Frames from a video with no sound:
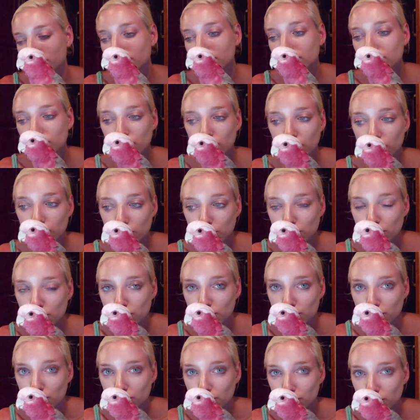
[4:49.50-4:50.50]

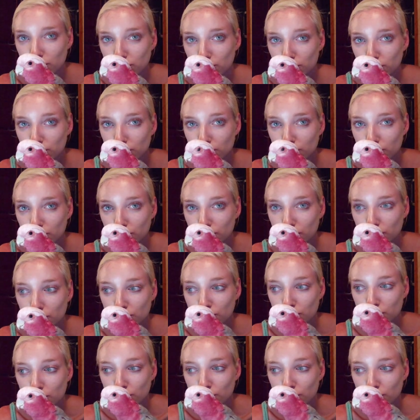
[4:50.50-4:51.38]
No one is speaking in this clip.